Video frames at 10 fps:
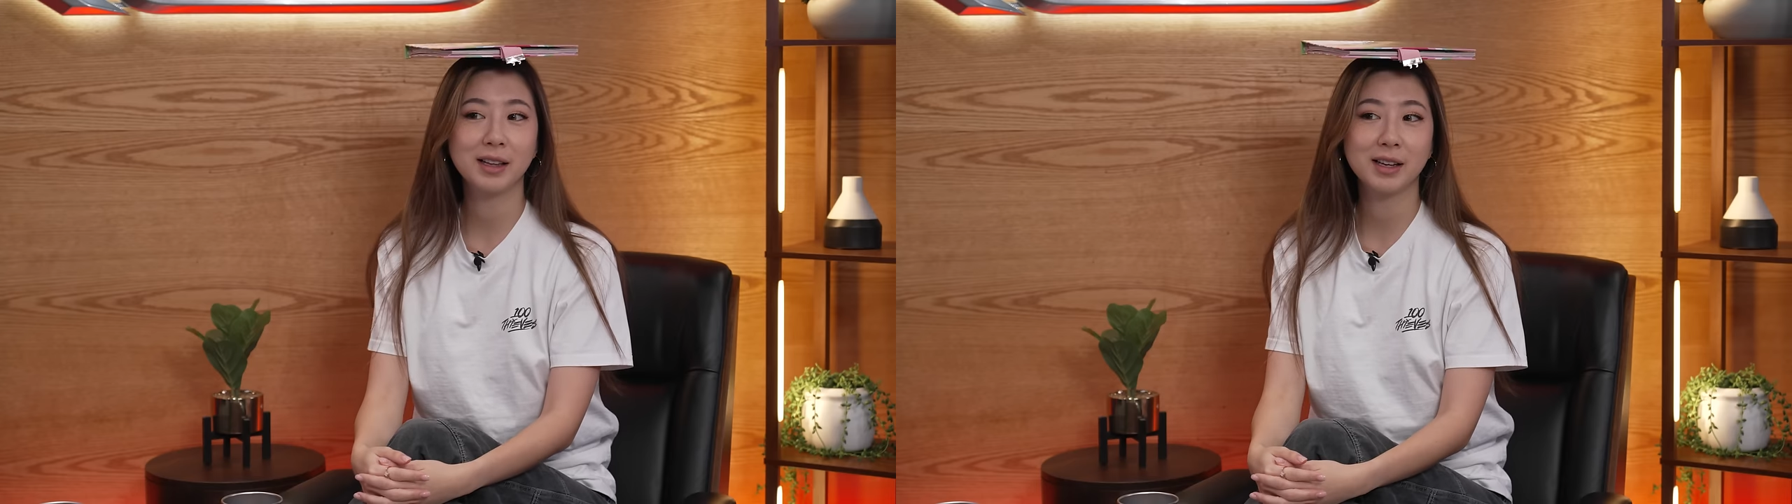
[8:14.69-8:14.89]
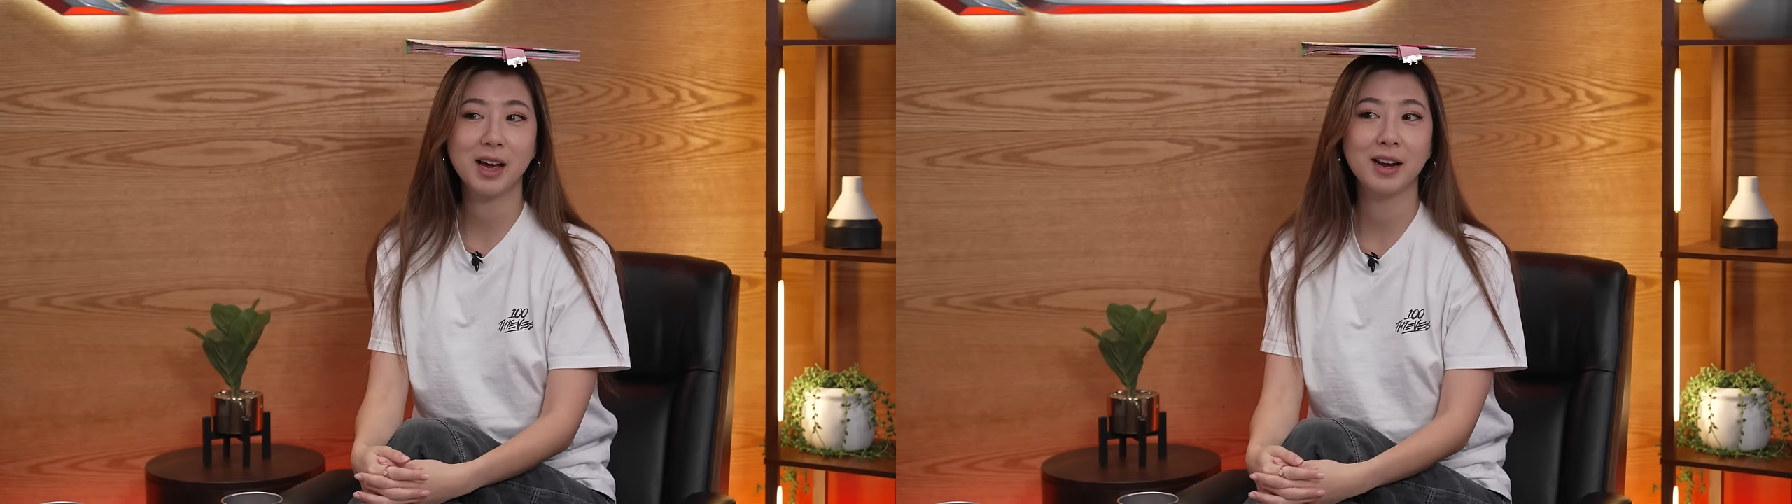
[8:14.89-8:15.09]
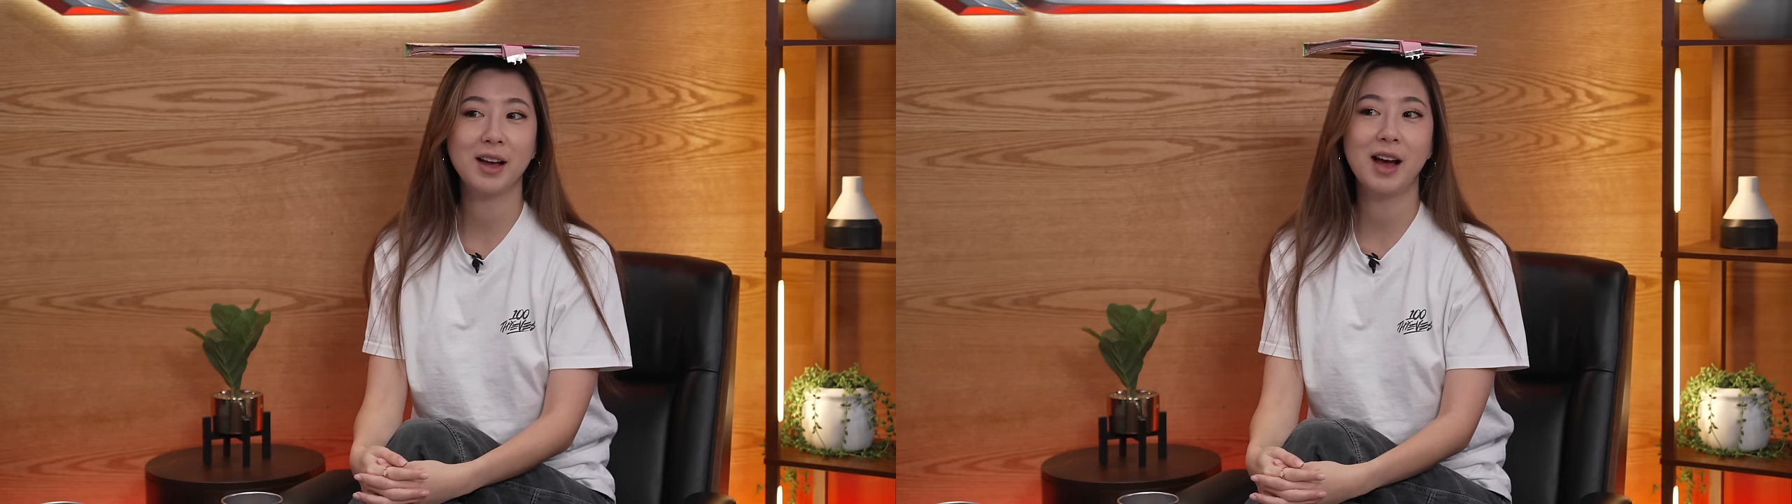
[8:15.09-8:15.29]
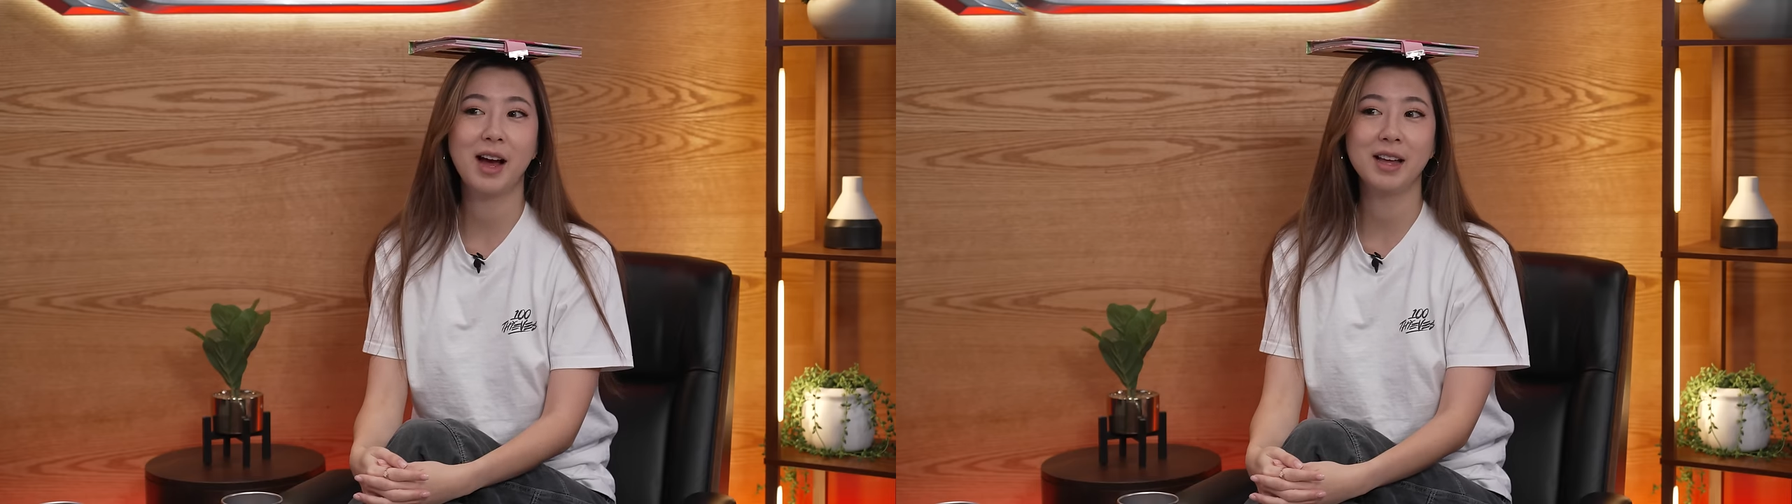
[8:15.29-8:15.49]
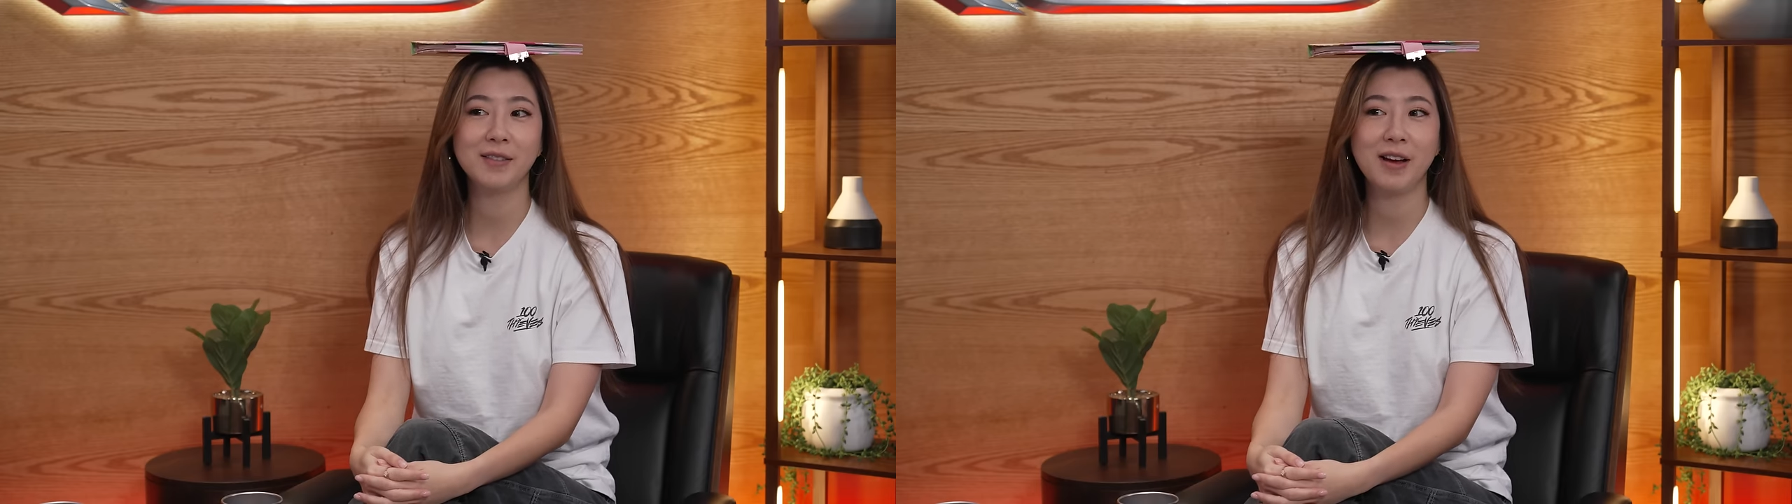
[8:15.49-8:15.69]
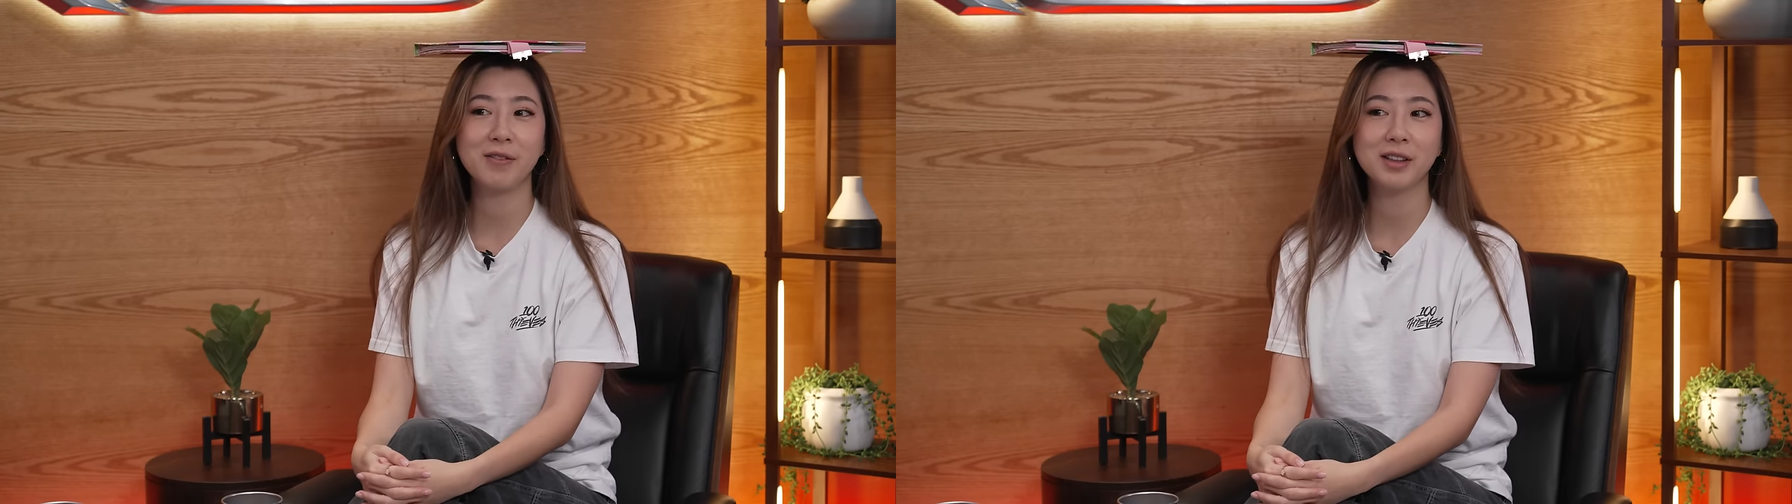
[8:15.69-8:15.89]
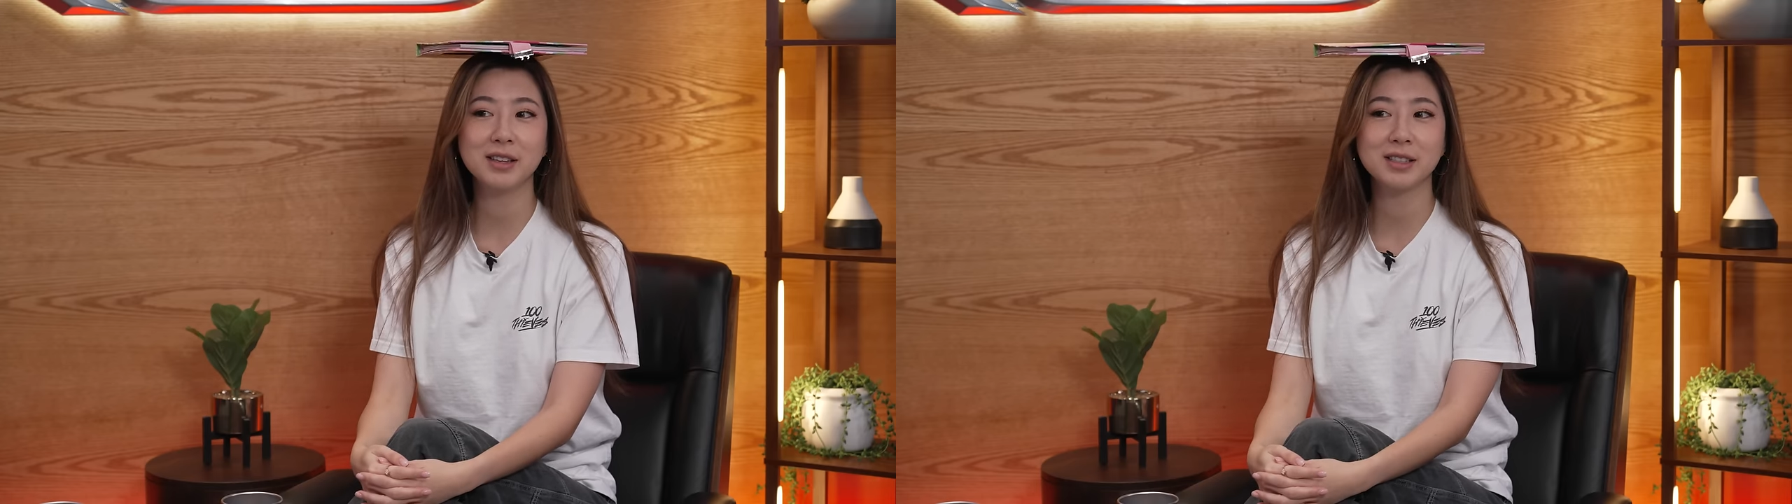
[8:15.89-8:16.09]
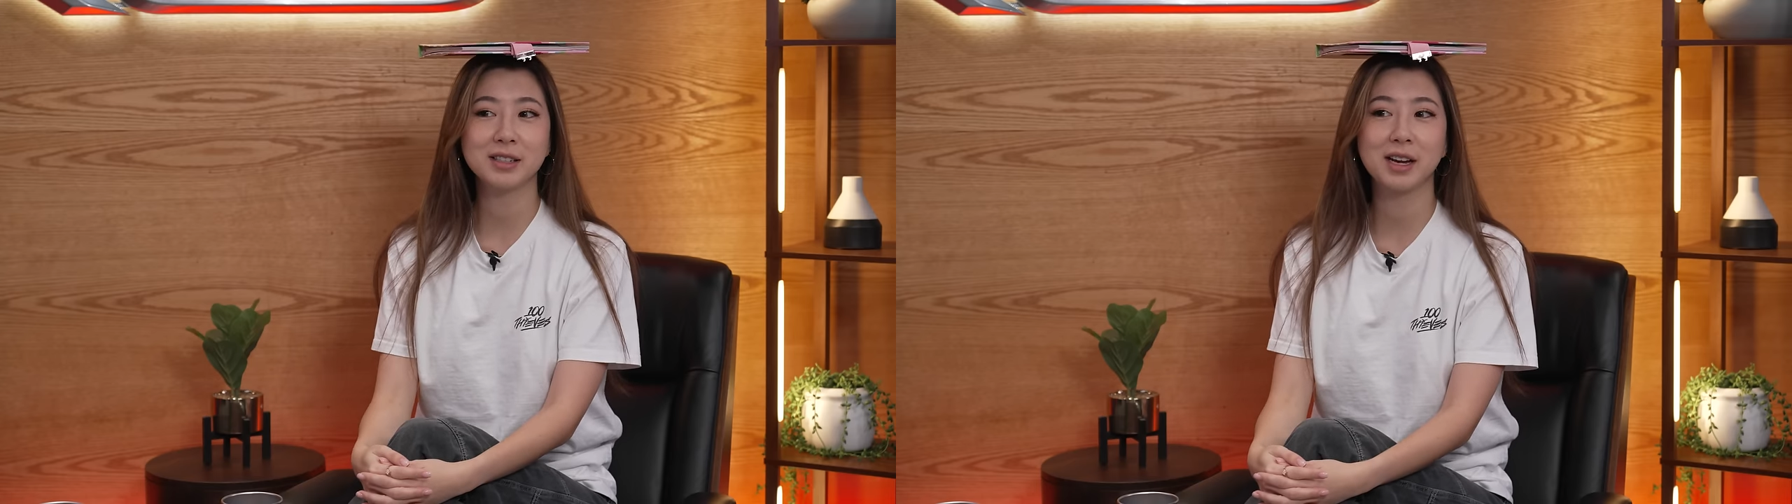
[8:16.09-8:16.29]
Oh, you're looking at the program. I, I
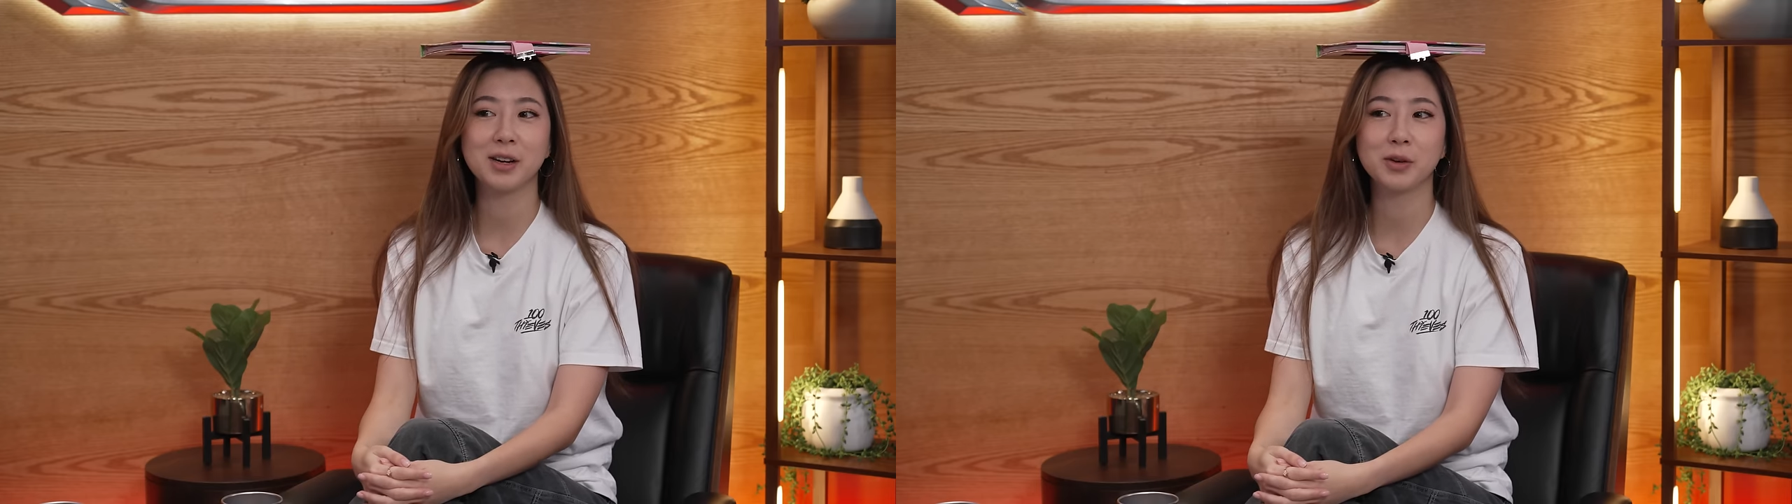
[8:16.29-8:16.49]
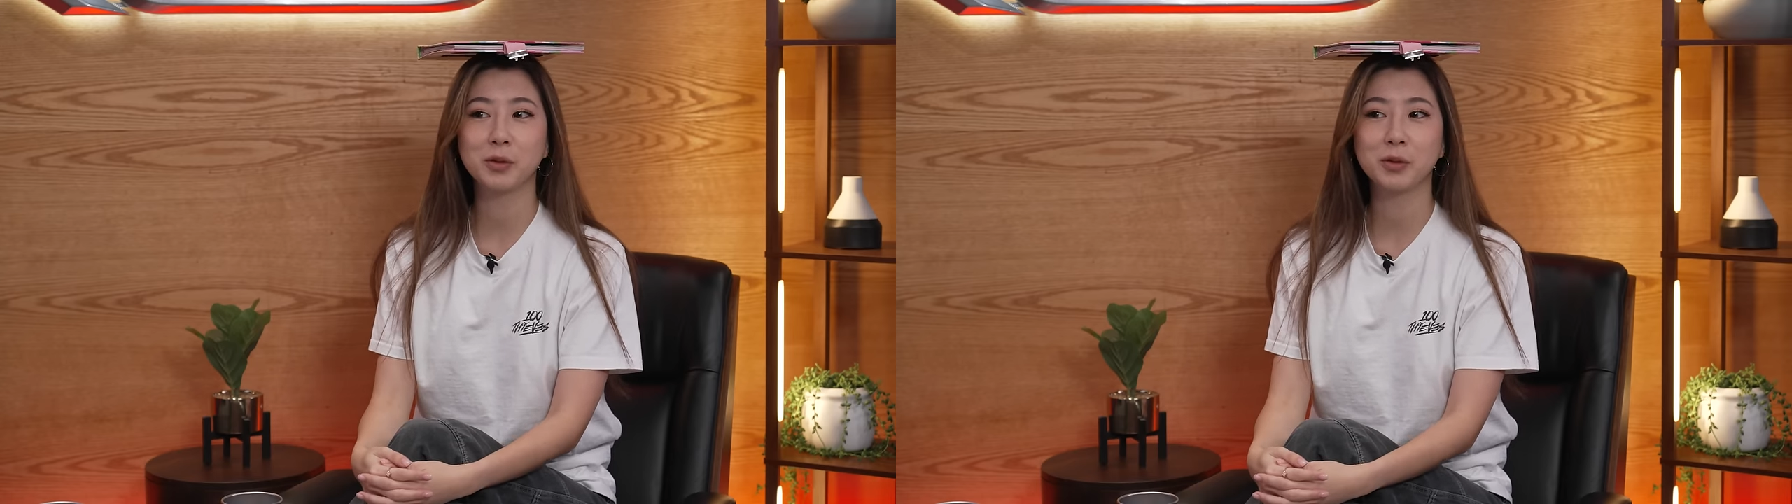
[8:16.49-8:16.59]
realize I look kind of